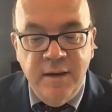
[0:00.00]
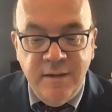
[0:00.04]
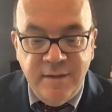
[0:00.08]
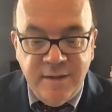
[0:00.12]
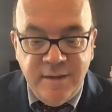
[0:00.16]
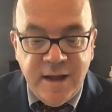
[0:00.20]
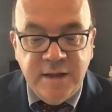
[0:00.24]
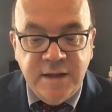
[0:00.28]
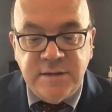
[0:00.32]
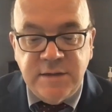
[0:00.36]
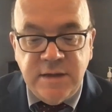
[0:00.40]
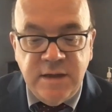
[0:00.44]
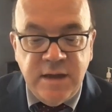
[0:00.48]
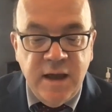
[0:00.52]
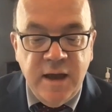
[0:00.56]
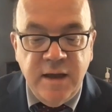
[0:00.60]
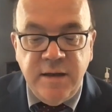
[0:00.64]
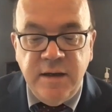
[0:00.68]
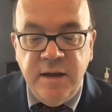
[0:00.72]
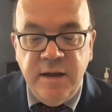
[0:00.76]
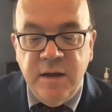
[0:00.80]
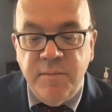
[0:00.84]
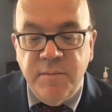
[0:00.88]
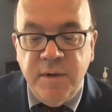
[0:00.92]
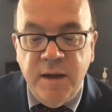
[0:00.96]
That's the
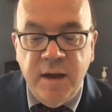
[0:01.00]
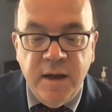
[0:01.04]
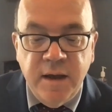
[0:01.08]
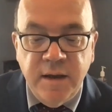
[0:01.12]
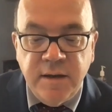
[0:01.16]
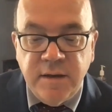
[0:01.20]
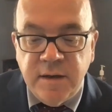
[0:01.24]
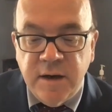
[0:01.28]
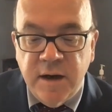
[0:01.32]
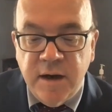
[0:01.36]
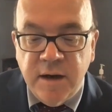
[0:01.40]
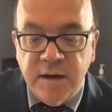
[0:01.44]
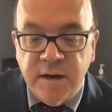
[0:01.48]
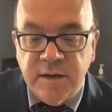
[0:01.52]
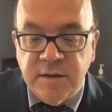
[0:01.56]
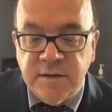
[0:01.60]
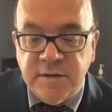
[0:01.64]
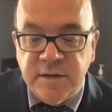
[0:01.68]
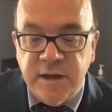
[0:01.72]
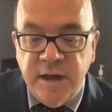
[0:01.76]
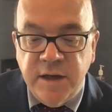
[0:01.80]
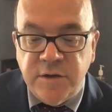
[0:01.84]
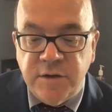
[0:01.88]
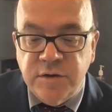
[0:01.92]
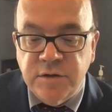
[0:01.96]
idea behind targeted
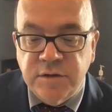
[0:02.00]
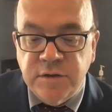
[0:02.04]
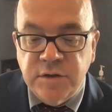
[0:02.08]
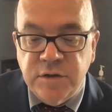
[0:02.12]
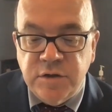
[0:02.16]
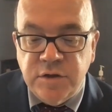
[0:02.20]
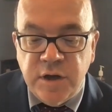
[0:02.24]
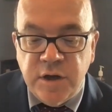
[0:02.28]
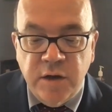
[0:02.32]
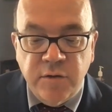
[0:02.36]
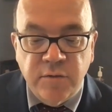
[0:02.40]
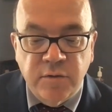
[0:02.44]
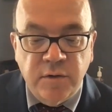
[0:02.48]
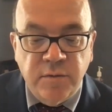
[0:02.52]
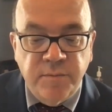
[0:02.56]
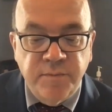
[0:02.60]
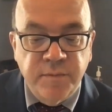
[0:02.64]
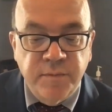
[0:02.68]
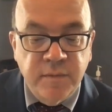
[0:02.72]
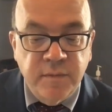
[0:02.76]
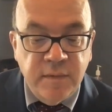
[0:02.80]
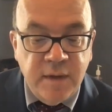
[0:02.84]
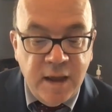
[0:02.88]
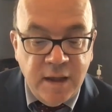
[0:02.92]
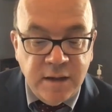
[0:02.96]
sanctions in
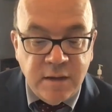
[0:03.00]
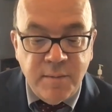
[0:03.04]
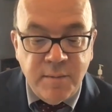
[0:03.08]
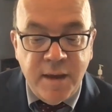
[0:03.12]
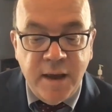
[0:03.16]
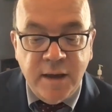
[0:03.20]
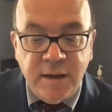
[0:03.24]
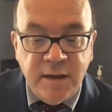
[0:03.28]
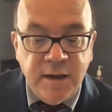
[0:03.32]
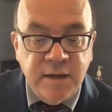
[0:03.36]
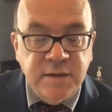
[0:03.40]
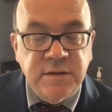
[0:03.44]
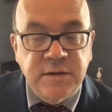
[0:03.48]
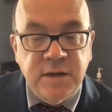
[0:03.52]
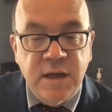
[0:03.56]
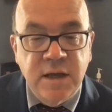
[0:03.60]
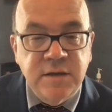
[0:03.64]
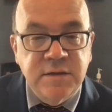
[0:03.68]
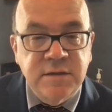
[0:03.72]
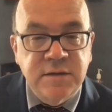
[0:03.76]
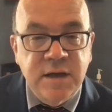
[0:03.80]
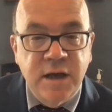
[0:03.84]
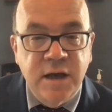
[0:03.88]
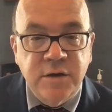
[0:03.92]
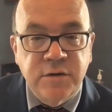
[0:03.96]
general and the Magnitsky
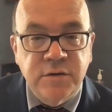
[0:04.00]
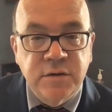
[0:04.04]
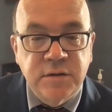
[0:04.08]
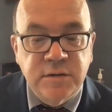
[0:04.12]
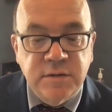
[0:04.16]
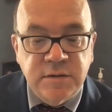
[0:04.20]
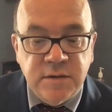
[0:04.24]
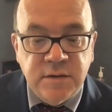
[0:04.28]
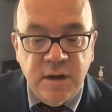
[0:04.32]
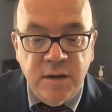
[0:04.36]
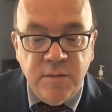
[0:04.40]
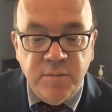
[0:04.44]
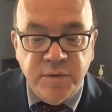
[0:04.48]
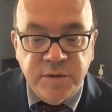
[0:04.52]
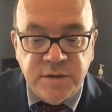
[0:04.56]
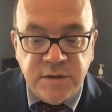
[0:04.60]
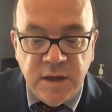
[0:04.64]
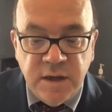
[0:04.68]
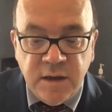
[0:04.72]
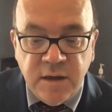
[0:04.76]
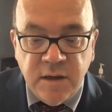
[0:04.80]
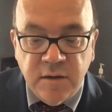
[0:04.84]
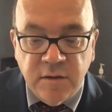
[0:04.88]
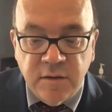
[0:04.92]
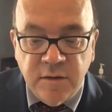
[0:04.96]
sanctions in
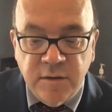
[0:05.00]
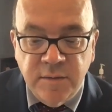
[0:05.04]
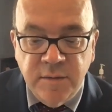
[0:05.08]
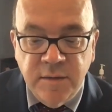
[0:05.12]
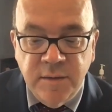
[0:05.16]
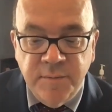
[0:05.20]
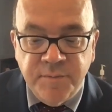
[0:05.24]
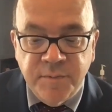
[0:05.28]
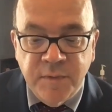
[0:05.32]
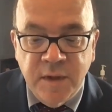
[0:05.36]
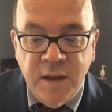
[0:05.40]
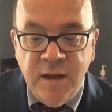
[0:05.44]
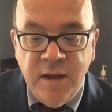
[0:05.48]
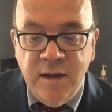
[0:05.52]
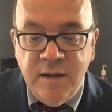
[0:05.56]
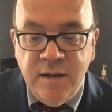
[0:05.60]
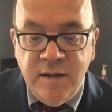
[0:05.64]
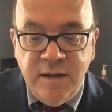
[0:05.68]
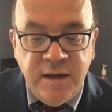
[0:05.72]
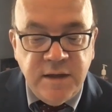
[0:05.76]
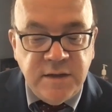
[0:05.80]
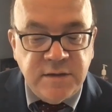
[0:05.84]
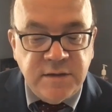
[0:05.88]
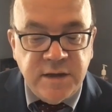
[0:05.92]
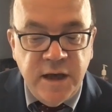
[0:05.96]
particular.
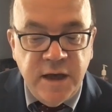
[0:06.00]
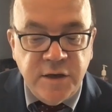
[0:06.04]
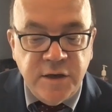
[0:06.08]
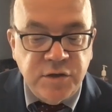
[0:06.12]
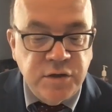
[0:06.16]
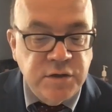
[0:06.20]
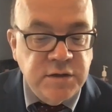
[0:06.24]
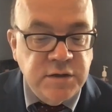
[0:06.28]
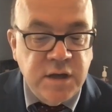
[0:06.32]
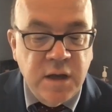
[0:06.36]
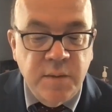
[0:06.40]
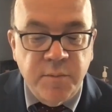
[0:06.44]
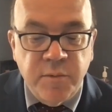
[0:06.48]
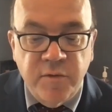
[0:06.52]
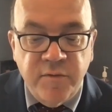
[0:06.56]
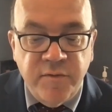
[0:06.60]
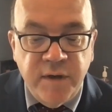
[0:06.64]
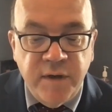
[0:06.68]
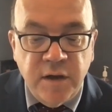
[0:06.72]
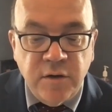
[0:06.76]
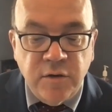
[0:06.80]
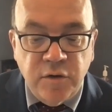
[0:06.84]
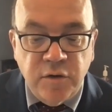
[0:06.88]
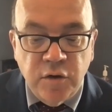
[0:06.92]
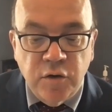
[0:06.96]
These sanctions can
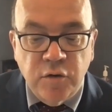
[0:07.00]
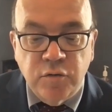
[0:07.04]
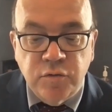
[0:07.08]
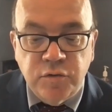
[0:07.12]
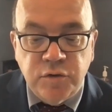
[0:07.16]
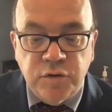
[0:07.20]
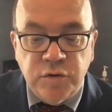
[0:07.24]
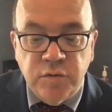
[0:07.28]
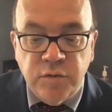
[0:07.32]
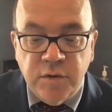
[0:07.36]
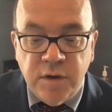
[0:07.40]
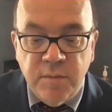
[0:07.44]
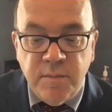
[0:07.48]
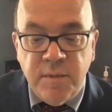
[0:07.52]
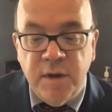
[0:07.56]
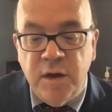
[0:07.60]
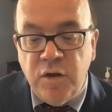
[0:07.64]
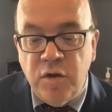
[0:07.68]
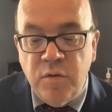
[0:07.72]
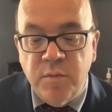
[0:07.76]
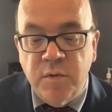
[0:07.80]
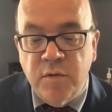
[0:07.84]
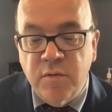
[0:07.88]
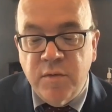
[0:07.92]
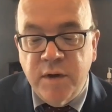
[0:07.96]
prevent those who commit
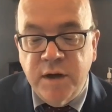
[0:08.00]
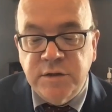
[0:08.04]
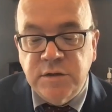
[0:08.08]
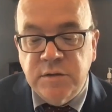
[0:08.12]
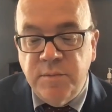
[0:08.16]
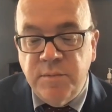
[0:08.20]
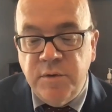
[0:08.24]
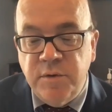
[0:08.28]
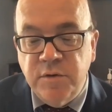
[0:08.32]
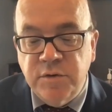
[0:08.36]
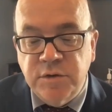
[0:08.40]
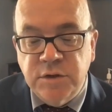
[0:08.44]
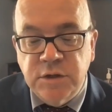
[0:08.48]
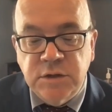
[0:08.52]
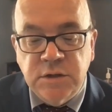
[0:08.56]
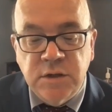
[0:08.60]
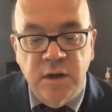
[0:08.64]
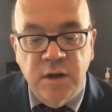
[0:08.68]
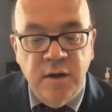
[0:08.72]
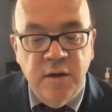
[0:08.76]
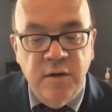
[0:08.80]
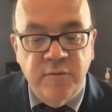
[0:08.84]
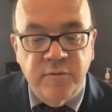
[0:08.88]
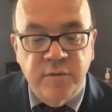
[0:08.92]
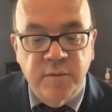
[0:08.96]
human rights abuses
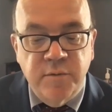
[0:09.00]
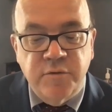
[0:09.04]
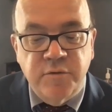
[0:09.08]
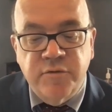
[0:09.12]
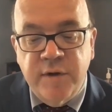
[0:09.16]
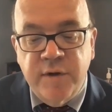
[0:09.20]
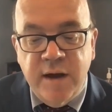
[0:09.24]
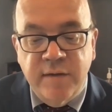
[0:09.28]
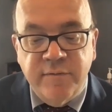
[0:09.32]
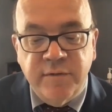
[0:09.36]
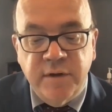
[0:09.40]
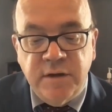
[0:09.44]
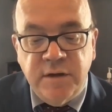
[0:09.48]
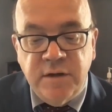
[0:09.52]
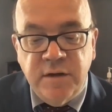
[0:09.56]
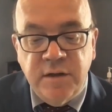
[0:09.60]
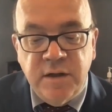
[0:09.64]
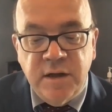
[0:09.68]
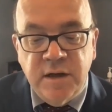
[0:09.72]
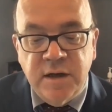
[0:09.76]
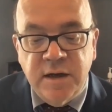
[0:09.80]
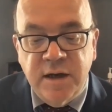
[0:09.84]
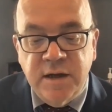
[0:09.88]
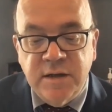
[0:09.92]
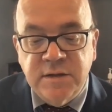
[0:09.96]
from traveling to the
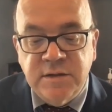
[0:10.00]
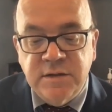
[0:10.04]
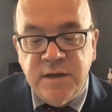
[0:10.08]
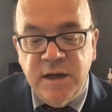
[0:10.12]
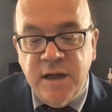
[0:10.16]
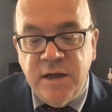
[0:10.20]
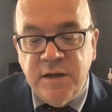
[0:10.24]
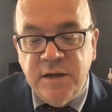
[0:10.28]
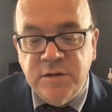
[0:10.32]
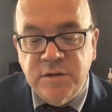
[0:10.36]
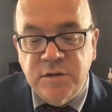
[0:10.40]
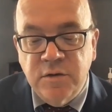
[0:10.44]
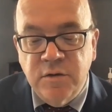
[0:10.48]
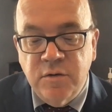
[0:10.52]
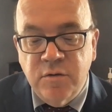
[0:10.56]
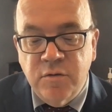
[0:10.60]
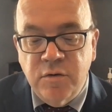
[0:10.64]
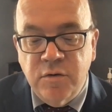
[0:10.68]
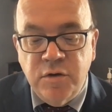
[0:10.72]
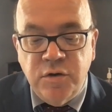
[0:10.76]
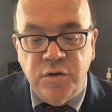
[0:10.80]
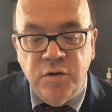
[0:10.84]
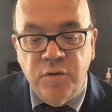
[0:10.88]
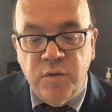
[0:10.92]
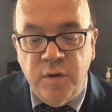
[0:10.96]
United States
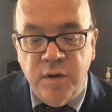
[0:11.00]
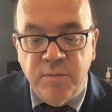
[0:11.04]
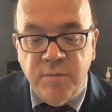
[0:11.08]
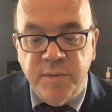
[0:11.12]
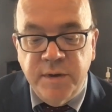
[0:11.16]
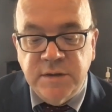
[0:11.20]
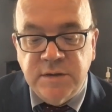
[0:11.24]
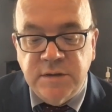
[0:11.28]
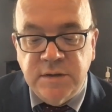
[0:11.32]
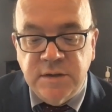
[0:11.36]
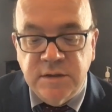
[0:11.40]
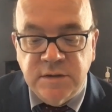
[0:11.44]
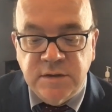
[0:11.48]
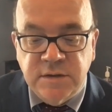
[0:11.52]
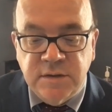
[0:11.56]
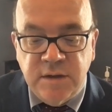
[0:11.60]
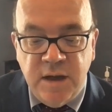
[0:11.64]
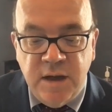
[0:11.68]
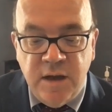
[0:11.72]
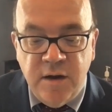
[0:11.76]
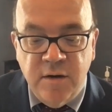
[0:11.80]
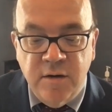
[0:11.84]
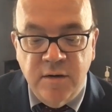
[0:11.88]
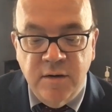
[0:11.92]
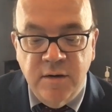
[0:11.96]
or doing business
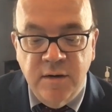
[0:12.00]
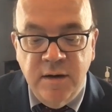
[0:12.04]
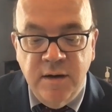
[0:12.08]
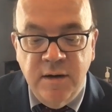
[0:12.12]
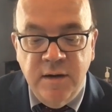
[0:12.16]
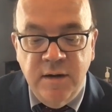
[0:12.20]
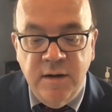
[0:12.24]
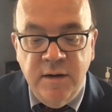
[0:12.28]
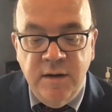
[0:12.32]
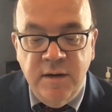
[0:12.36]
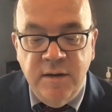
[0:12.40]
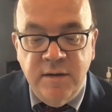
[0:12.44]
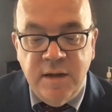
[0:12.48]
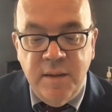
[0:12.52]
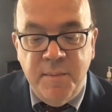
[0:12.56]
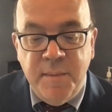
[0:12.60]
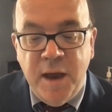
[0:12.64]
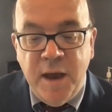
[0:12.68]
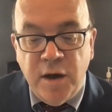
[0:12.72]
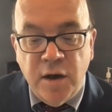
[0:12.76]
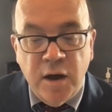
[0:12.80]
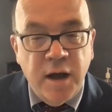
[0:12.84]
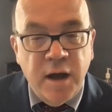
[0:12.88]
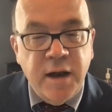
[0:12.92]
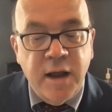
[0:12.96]
here. They
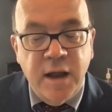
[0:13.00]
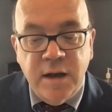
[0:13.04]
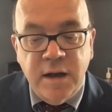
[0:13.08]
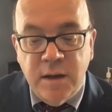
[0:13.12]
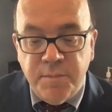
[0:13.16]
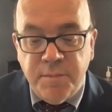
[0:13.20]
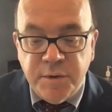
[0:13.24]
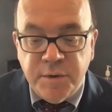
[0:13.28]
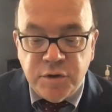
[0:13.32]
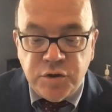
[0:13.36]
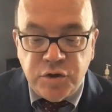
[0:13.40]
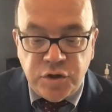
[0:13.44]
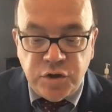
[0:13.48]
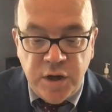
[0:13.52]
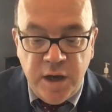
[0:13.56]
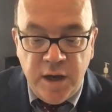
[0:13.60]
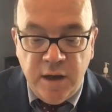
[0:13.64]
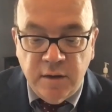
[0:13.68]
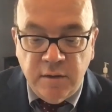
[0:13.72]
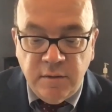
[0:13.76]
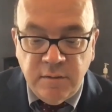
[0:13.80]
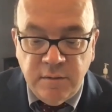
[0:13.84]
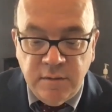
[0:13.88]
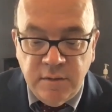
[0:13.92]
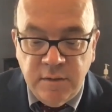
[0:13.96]
may not end up in
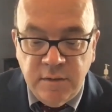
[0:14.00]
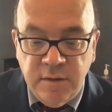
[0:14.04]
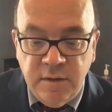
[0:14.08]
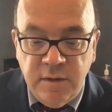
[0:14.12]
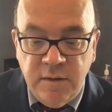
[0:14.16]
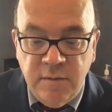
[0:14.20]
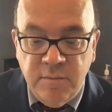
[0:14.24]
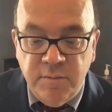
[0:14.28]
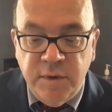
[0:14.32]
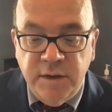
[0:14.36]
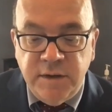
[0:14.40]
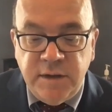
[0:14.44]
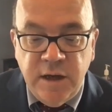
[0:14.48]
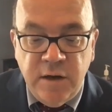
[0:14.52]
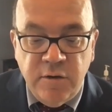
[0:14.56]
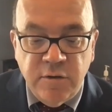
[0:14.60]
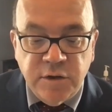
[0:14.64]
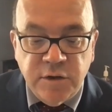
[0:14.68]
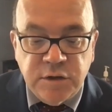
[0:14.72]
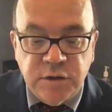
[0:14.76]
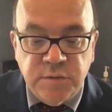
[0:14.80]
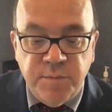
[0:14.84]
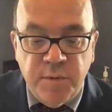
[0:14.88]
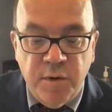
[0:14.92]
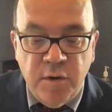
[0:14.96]
jail, but they are
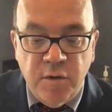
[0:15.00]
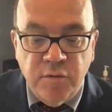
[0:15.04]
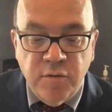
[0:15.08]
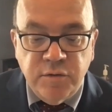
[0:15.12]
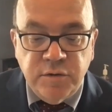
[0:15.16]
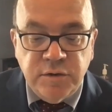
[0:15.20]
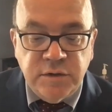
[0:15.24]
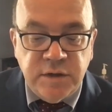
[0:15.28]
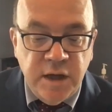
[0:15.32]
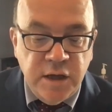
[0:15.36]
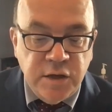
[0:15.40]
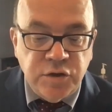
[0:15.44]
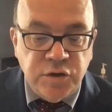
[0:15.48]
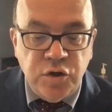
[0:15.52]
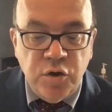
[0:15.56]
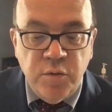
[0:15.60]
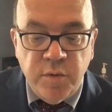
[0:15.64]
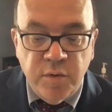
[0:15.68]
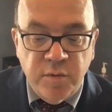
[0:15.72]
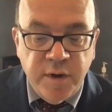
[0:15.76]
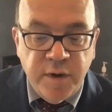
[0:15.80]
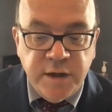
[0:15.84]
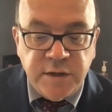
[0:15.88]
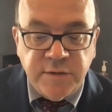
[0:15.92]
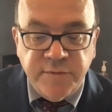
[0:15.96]
exposed as
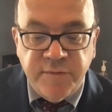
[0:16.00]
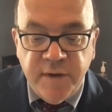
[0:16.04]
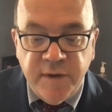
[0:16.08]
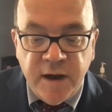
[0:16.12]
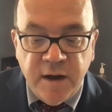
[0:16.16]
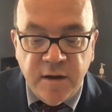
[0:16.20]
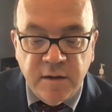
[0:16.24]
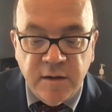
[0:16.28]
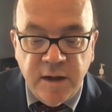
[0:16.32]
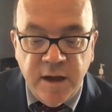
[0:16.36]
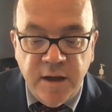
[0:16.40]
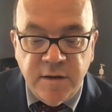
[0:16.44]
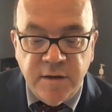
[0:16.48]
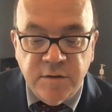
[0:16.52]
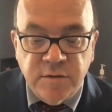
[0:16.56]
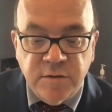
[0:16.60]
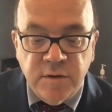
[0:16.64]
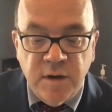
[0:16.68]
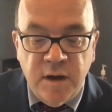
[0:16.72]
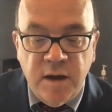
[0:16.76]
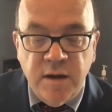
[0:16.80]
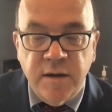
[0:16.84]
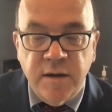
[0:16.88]
human rights violators